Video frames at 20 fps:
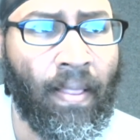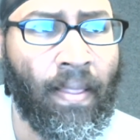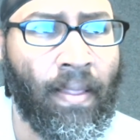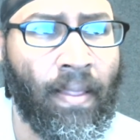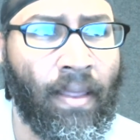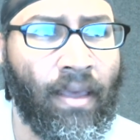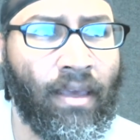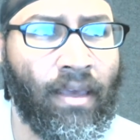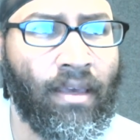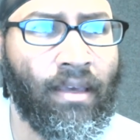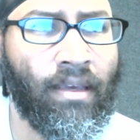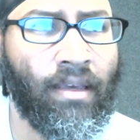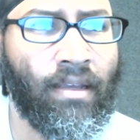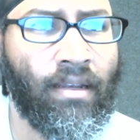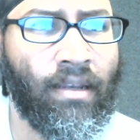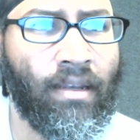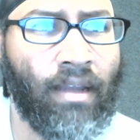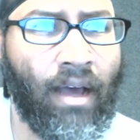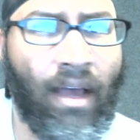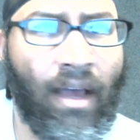
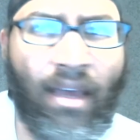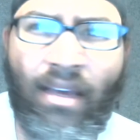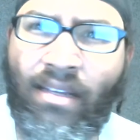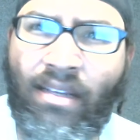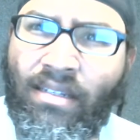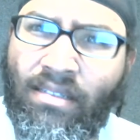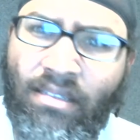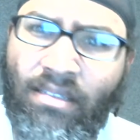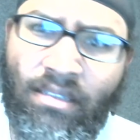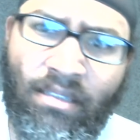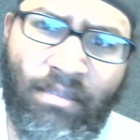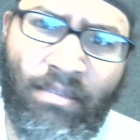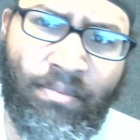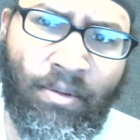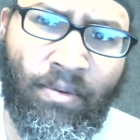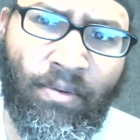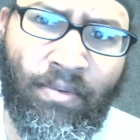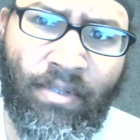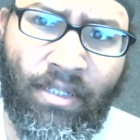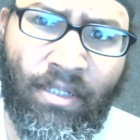And I had this
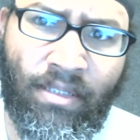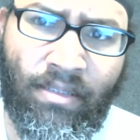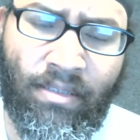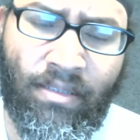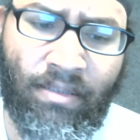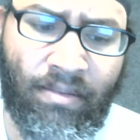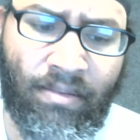experience